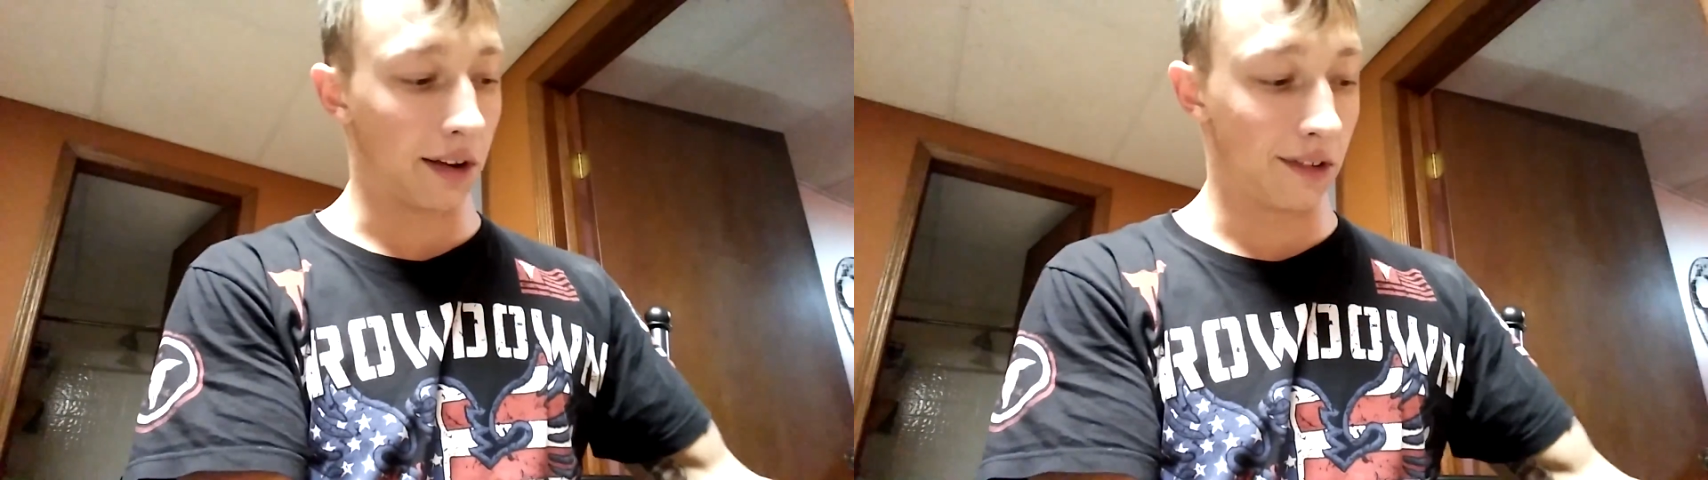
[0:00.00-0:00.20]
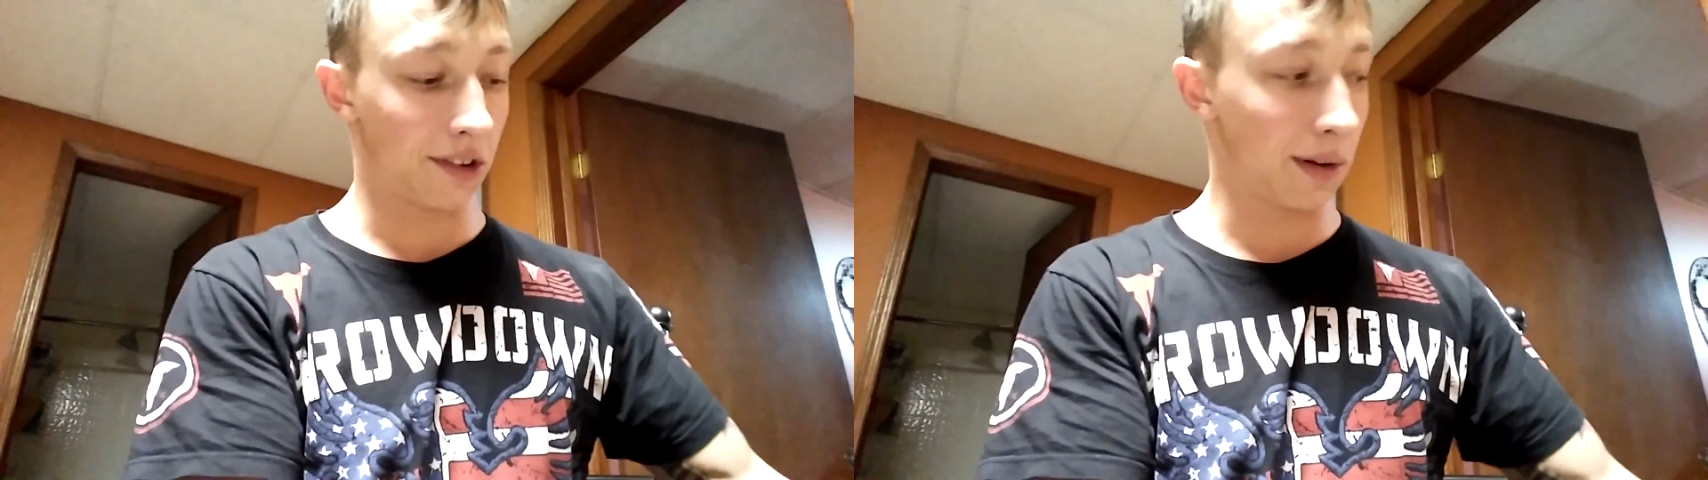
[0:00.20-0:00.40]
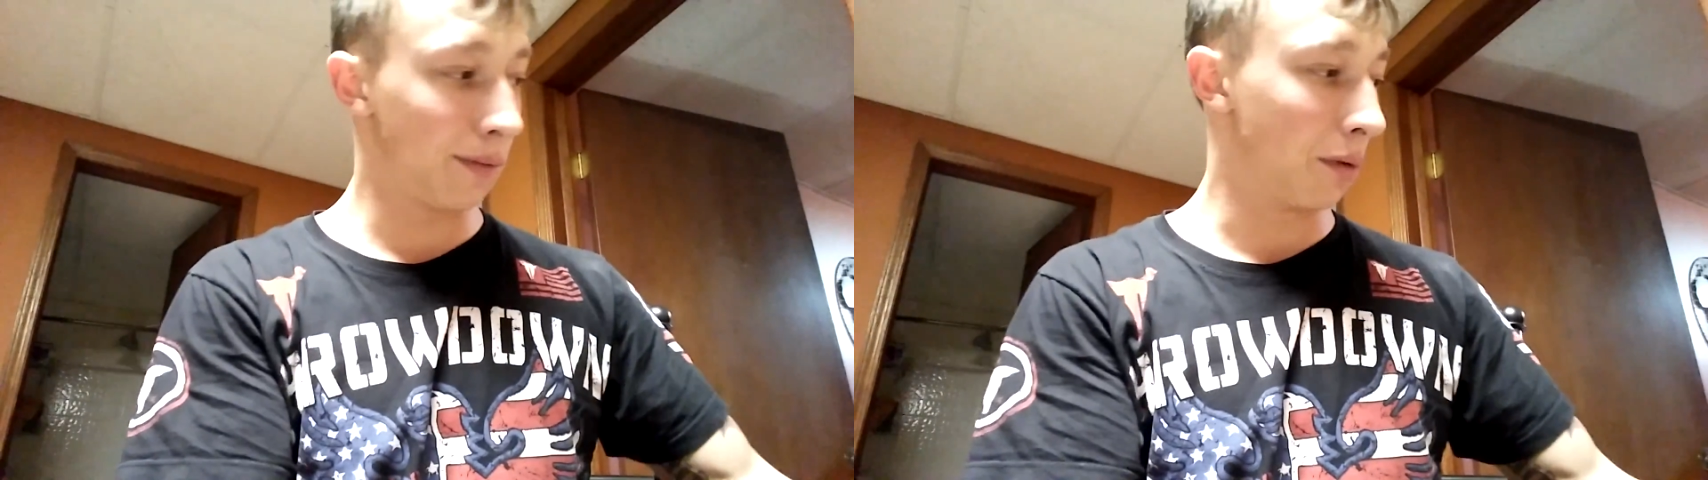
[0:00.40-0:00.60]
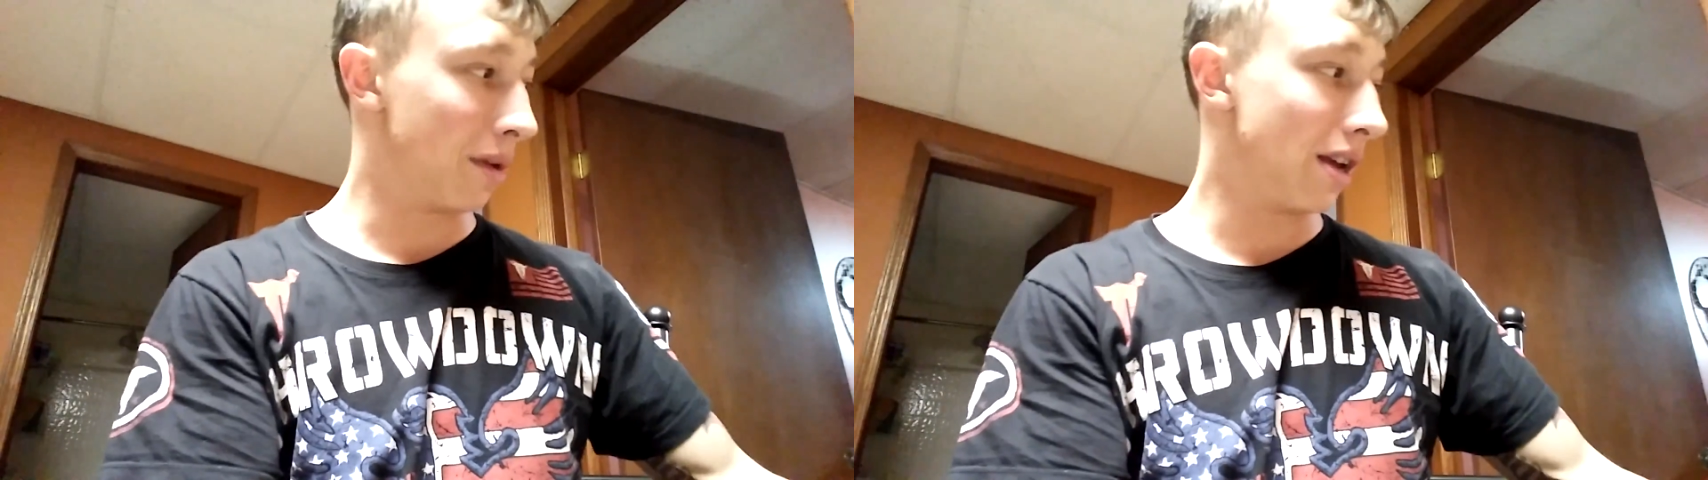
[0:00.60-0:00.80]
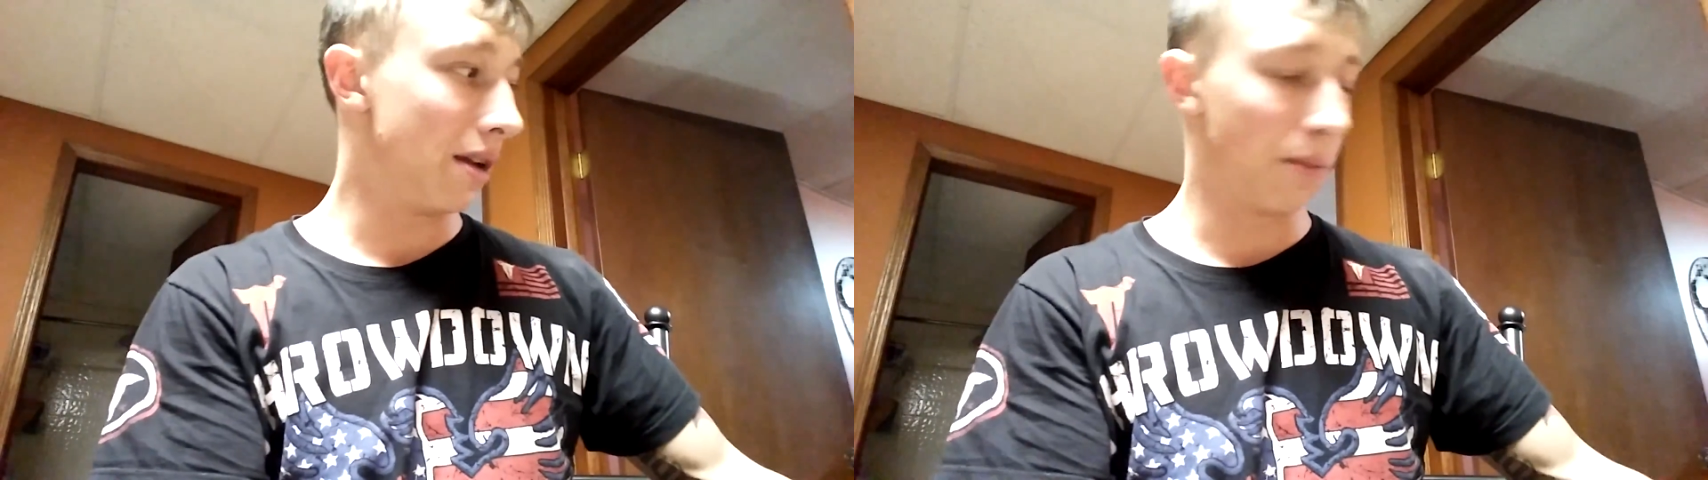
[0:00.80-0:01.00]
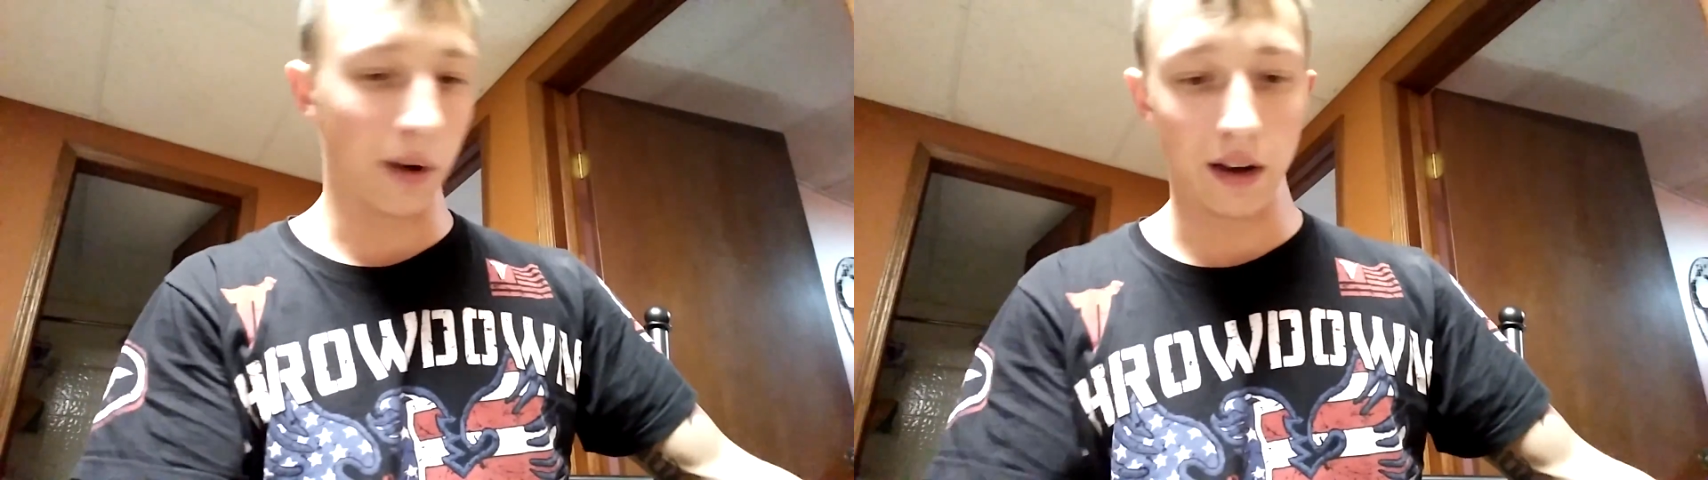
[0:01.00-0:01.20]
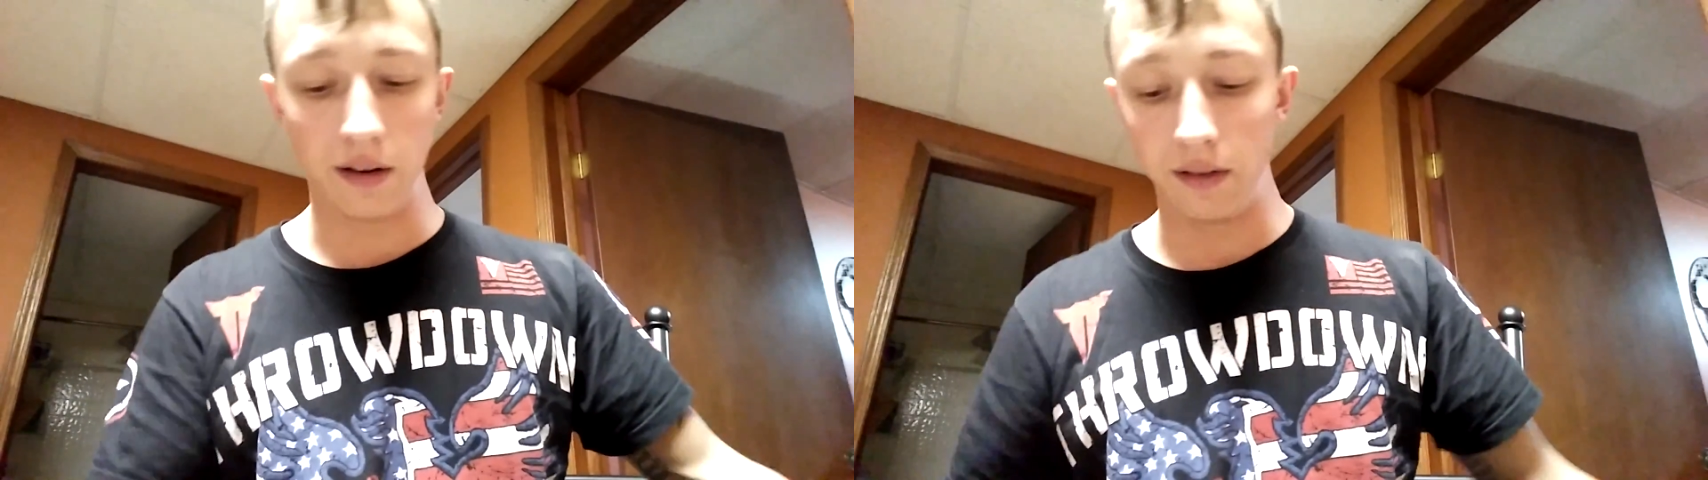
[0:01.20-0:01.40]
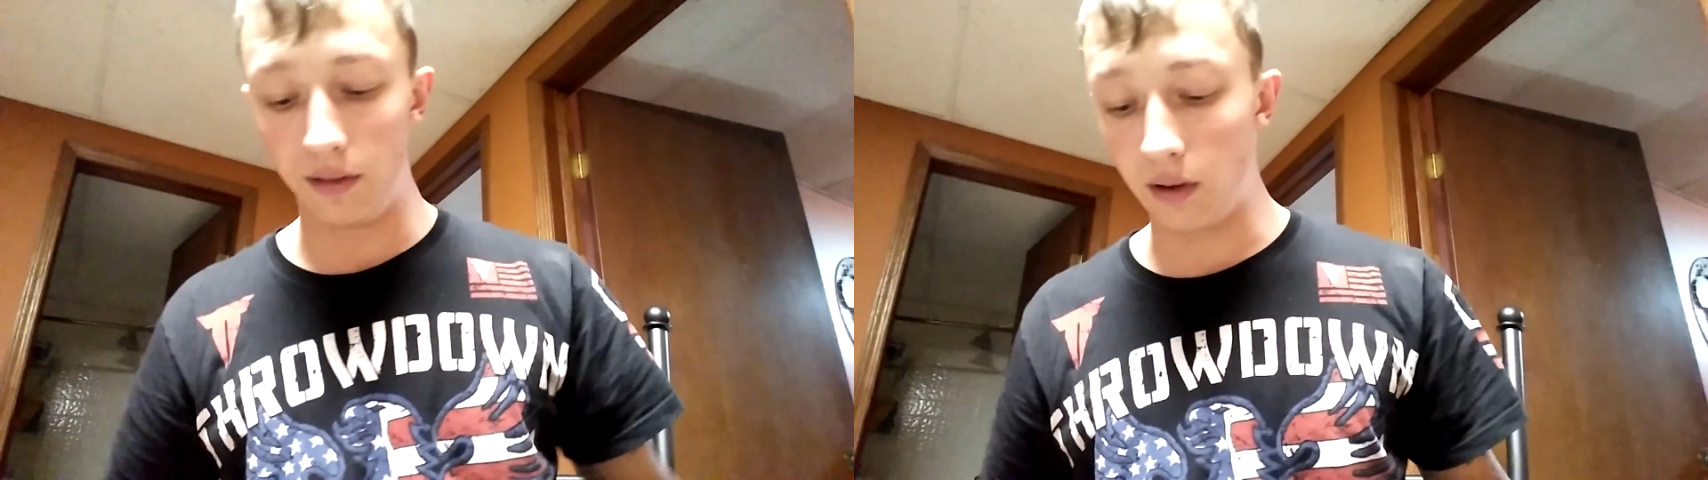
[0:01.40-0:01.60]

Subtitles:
concern for me when